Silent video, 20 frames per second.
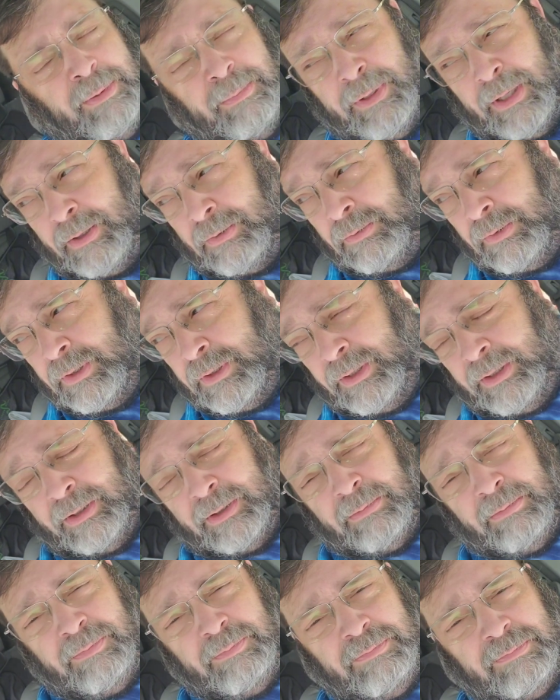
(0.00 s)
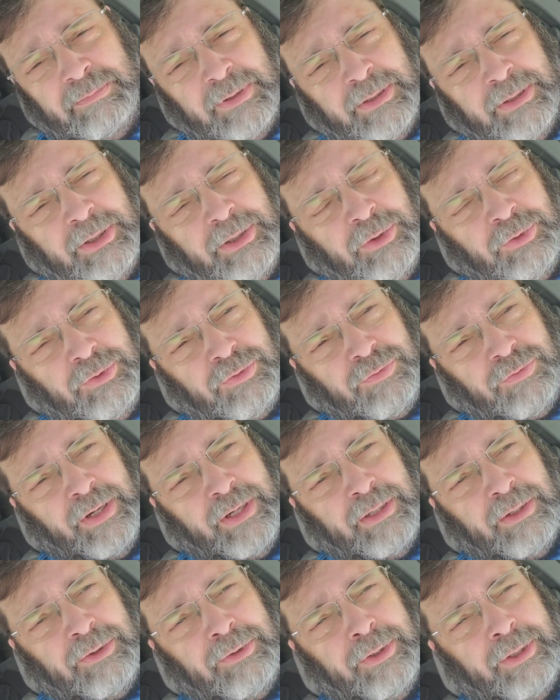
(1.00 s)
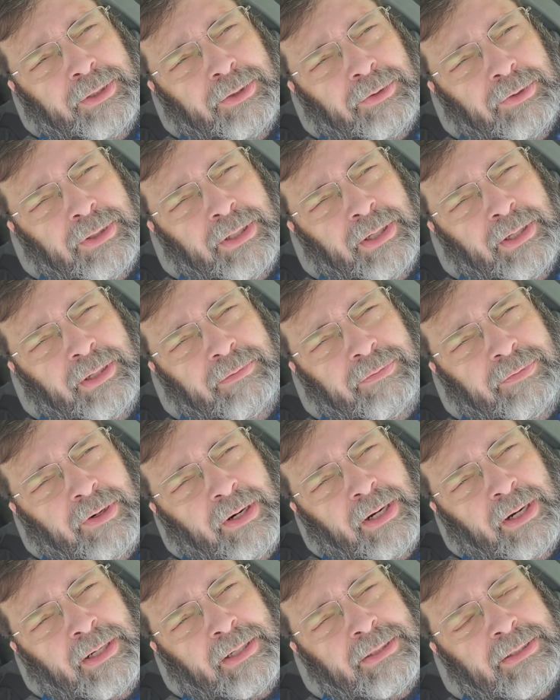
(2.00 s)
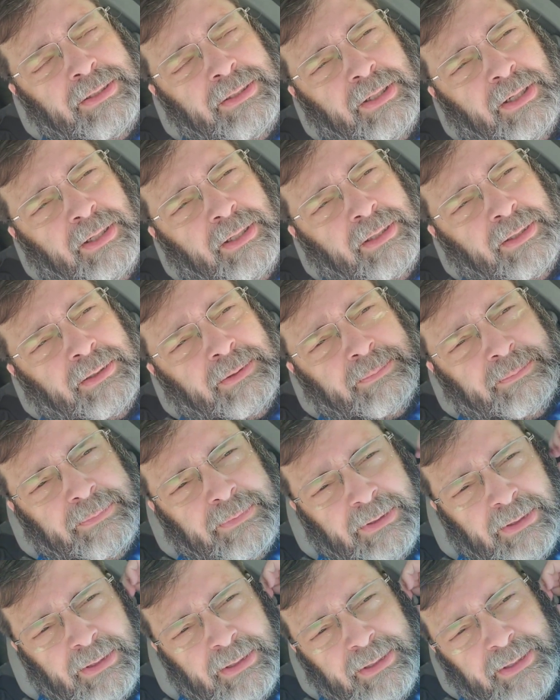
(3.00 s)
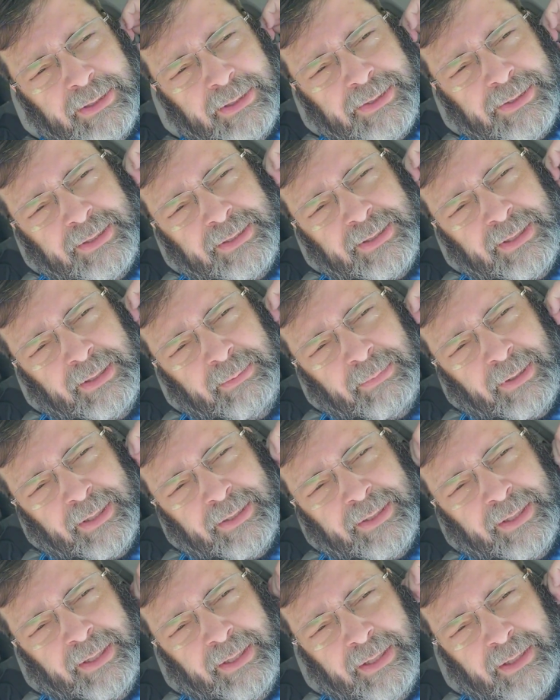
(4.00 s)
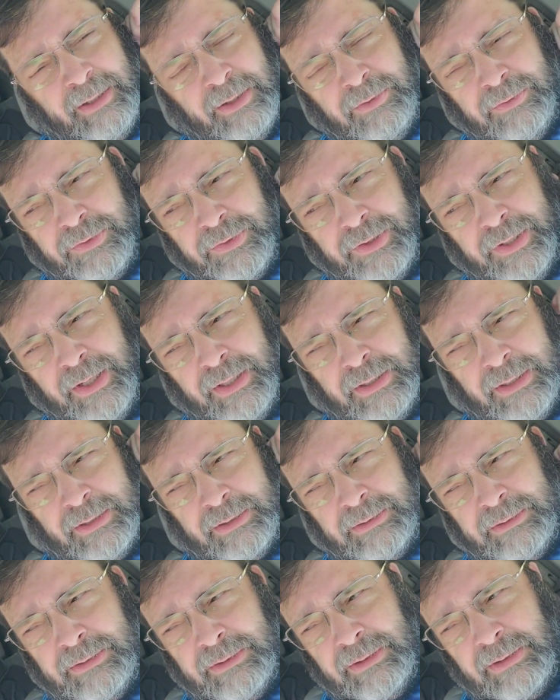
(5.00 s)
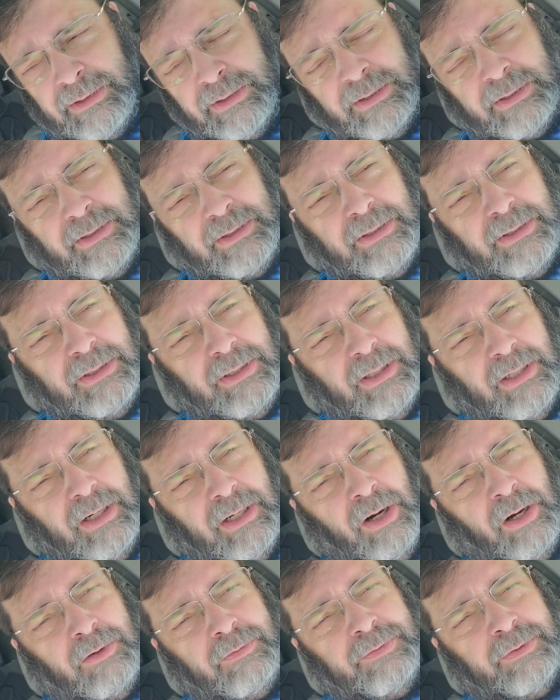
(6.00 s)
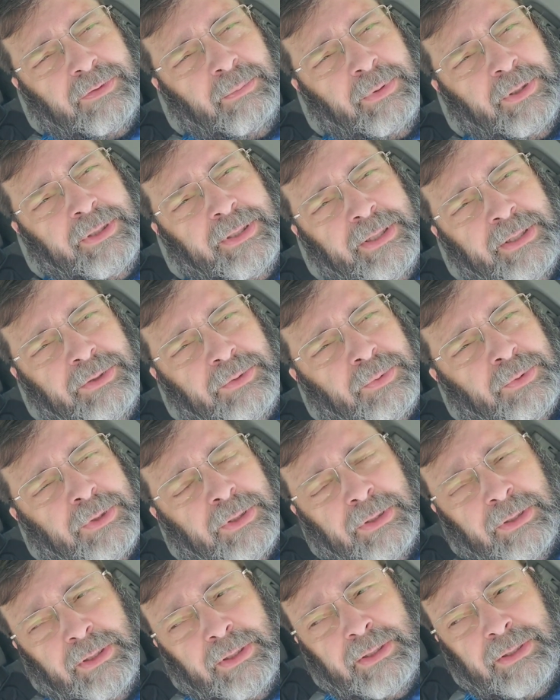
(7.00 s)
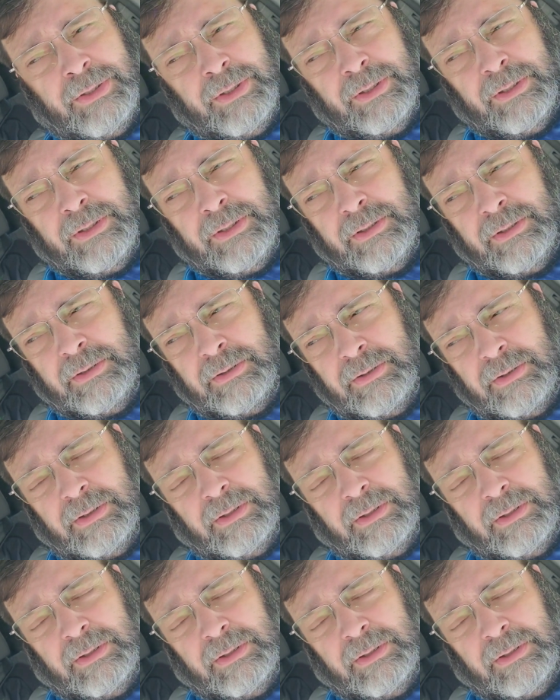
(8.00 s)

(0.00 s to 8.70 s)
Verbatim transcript: I'm not really a, a huge fan of crinkle cut fries because um, they seem like they get overdone often, but these were delicious.